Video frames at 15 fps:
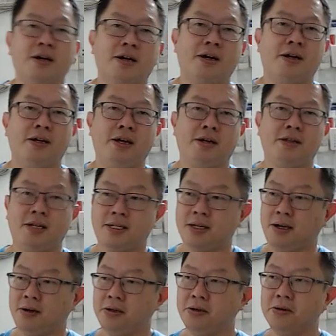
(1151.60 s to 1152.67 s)
Yeah, that's
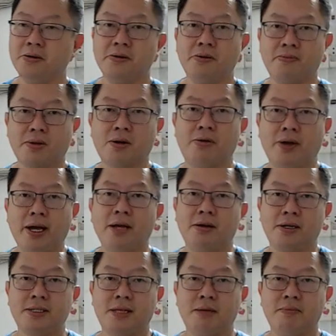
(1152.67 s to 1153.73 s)
how you create your
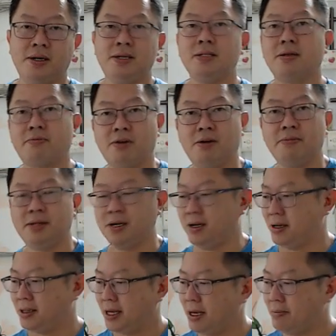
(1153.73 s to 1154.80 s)
statements from
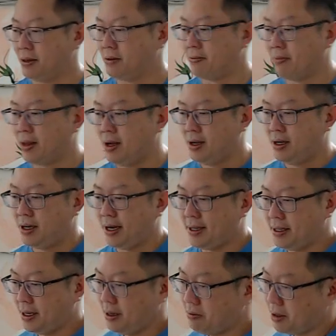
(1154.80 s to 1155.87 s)
the table. And
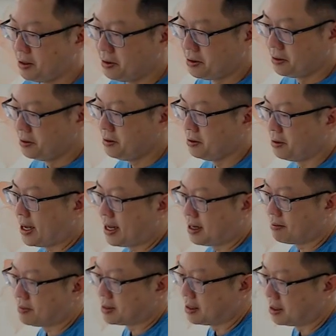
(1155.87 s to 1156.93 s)
then what you do, you add
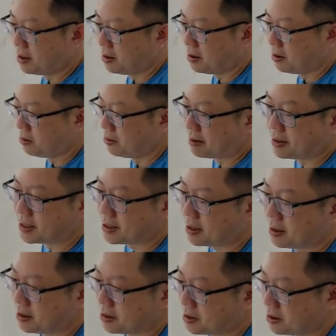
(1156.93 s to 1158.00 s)
up the whole numbers.
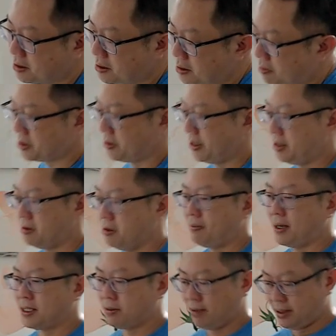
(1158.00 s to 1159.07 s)
So 432
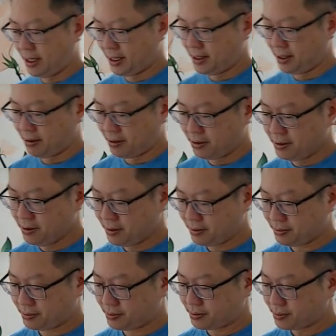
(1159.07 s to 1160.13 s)
plus 190,
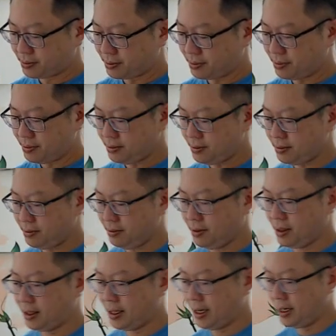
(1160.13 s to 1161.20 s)

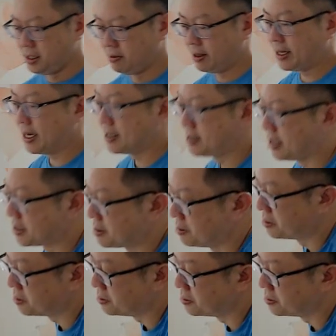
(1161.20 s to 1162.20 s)
and you will get 622.